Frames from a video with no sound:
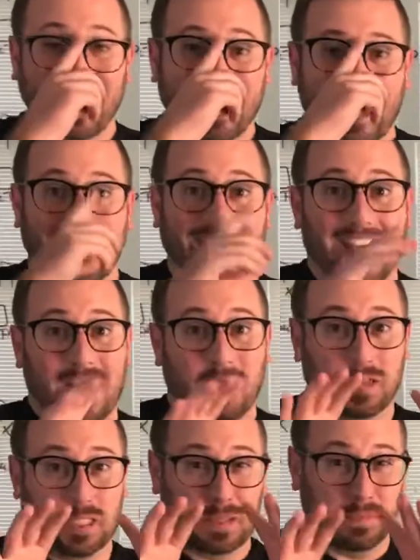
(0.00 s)
And that
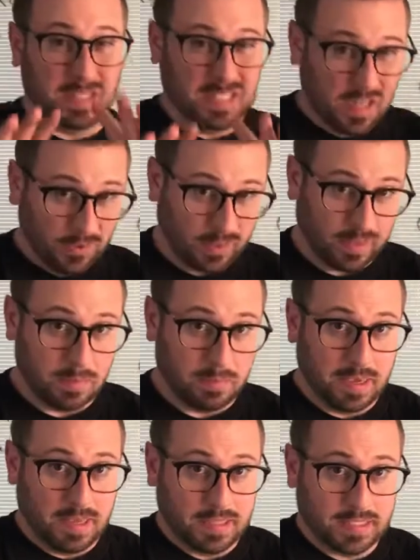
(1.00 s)
specifically
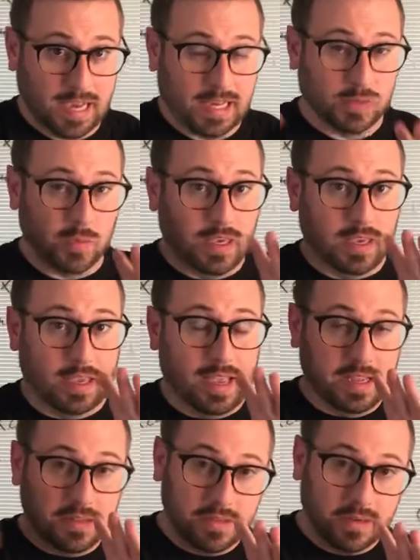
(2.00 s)
means as we
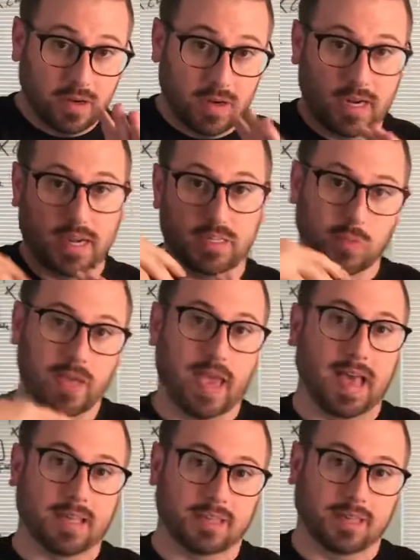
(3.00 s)
enter and as we
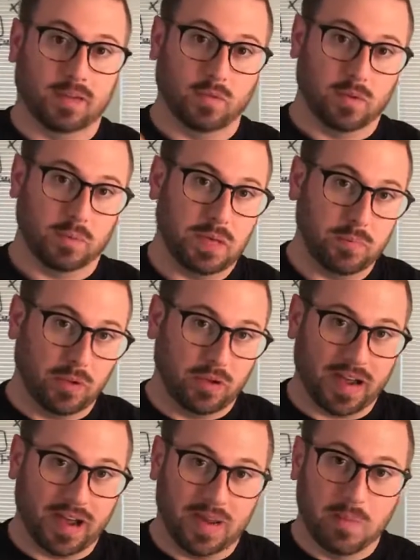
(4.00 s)
exit, when people are
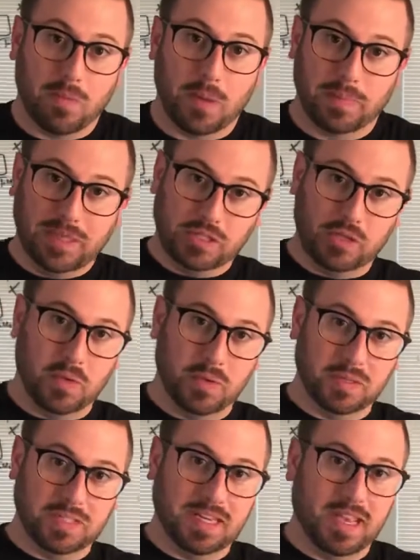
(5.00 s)
kind of bumping
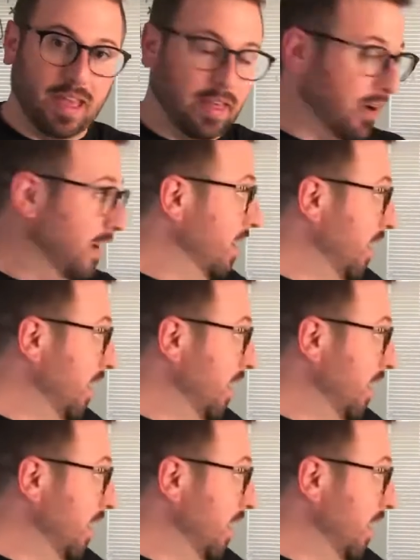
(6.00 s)
shoulders together,